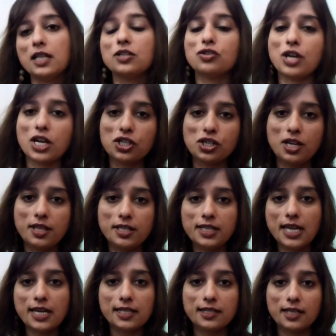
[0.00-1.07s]
traction in the
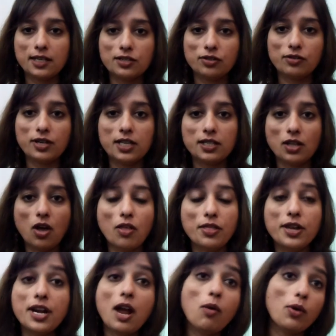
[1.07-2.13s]
data center is on
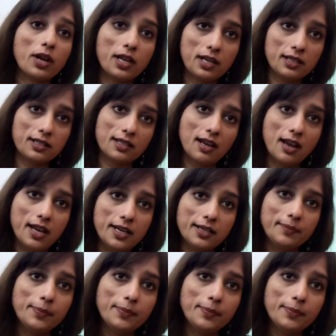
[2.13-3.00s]
the networking side.